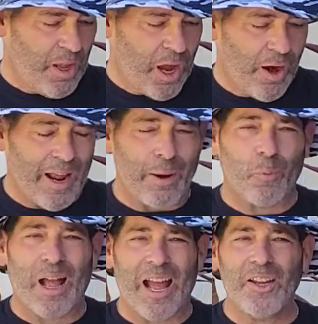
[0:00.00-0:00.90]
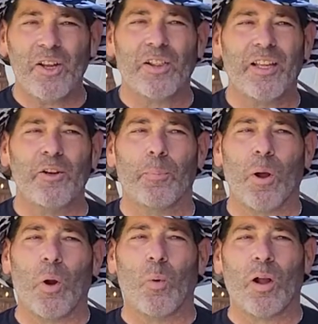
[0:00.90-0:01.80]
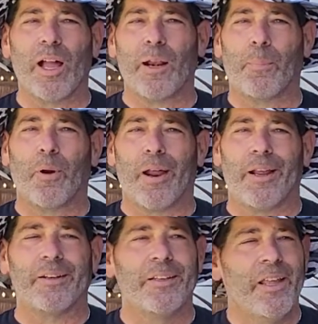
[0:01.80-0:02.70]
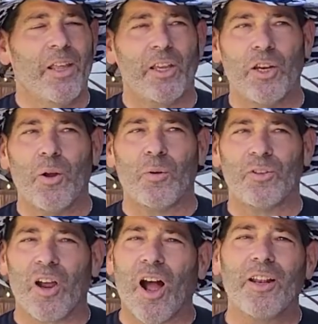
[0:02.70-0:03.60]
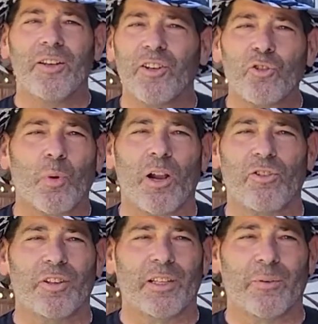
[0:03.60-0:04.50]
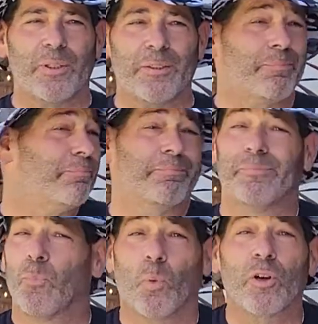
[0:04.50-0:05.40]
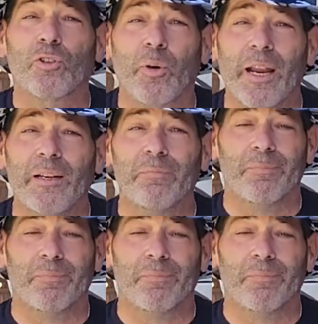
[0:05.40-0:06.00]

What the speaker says: All right, well, how do you clean your boat? What kind of product? Dawn dishwashing liquid works great.